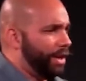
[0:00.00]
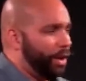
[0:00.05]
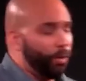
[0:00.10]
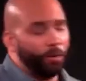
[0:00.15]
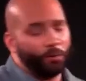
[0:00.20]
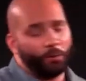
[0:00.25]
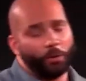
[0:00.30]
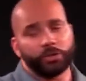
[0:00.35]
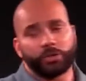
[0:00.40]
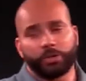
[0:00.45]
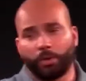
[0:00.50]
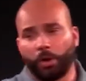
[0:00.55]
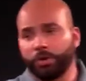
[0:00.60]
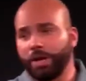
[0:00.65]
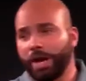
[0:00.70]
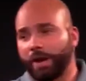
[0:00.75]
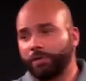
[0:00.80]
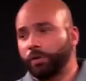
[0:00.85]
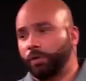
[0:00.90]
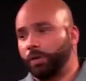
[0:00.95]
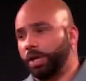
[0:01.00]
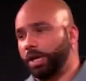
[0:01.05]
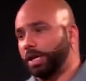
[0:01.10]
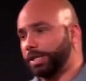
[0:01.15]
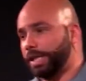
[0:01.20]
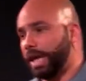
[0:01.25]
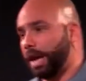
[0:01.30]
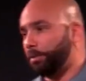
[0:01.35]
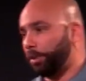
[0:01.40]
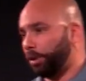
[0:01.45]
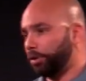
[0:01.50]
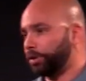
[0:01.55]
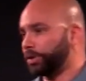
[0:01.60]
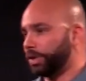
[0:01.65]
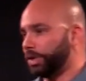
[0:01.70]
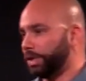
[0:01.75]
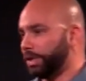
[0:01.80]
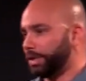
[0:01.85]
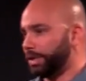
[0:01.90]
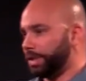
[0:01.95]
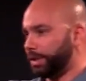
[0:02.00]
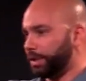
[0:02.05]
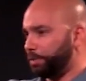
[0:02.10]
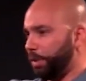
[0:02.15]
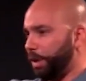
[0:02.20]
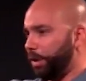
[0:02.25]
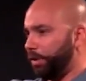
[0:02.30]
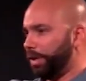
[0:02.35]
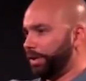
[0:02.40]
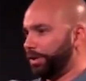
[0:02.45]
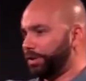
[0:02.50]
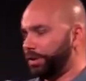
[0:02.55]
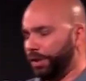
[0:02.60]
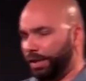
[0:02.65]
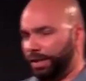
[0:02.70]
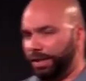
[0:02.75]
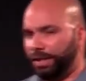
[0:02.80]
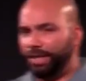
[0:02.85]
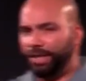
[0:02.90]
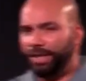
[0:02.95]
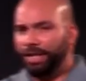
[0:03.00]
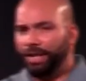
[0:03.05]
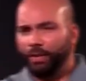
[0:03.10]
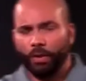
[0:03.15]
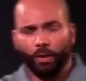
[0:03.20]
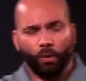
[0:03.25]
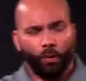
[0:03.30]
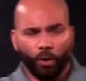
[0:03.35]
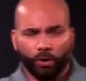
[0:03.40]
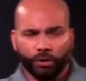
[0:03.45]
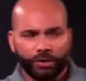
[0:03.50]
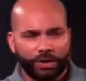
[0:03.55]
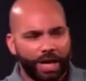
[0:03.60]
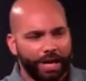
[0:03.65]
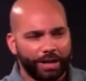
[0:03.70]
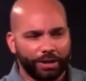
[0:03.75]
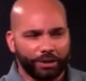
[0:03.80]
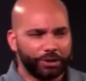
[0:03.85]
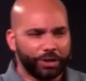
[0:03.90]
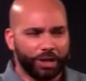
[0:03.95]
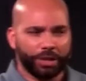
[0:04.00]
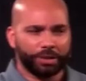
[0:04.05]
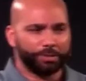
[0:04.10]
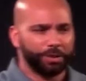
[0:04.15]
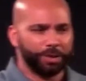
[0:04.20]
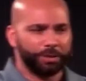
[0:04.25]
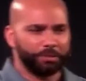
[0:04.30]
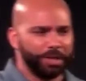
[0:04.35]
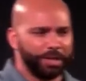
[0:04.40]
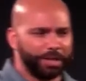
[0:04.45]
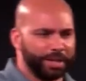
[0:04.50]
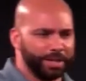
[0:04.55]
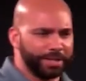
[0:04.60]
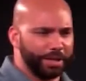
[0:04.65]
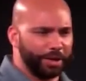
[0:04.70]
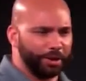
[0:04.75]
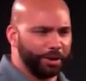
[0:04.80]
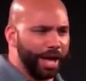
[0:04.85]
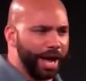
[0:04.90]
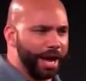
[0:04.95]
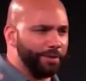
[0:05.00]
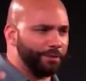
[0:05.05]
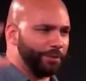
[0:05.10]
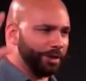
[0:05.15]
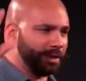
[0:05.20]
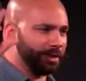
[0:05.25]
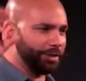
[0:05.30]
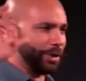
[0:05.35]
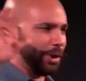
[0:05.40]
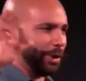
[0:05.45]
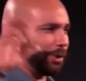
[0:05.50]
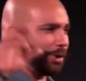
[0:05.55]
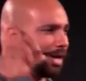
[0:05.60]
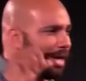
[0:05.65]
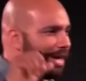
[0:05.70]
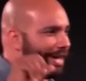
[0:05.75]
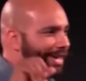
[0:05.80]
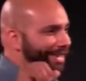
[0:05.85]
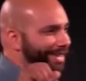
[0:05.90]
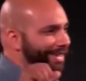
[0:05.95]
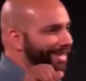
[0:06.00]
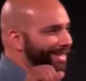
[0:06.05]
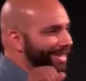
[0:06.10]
Well, first of all, you have to realize that person is experiencing the worst kind of judgment because their life is okay.